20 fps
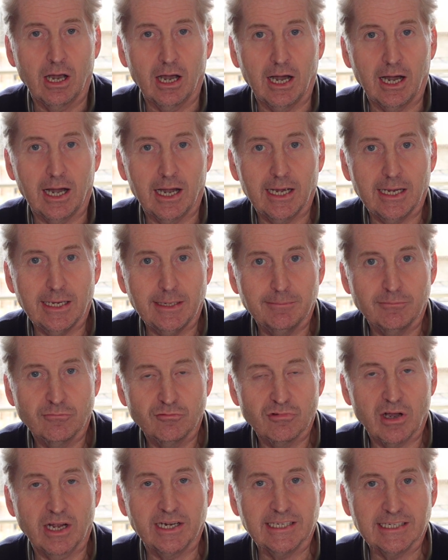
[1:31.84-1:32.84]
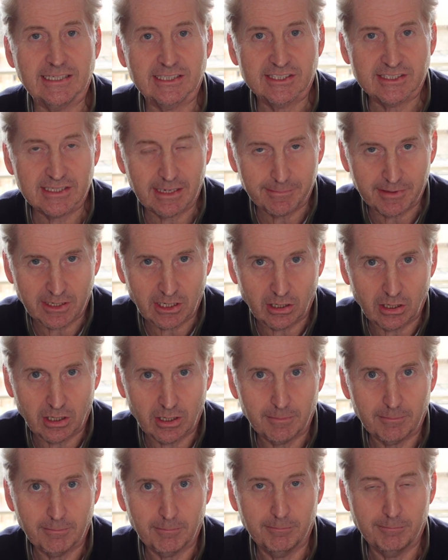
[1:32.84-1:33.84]
I'm running a
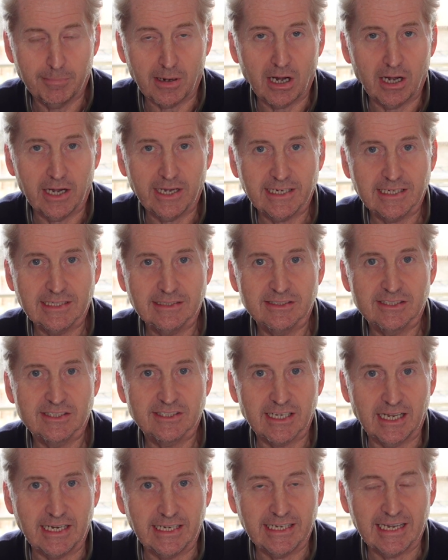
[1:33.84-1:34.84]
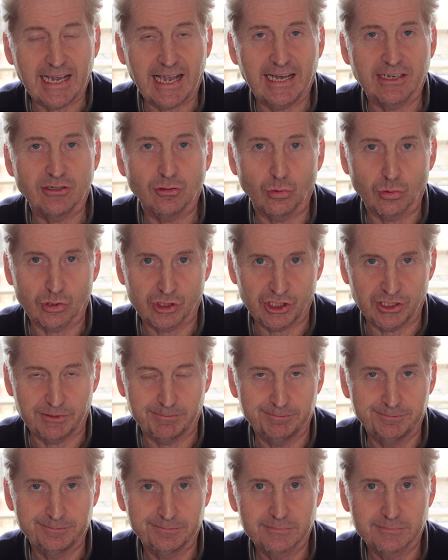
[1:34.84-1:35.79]
seminar, buying and selling at auction.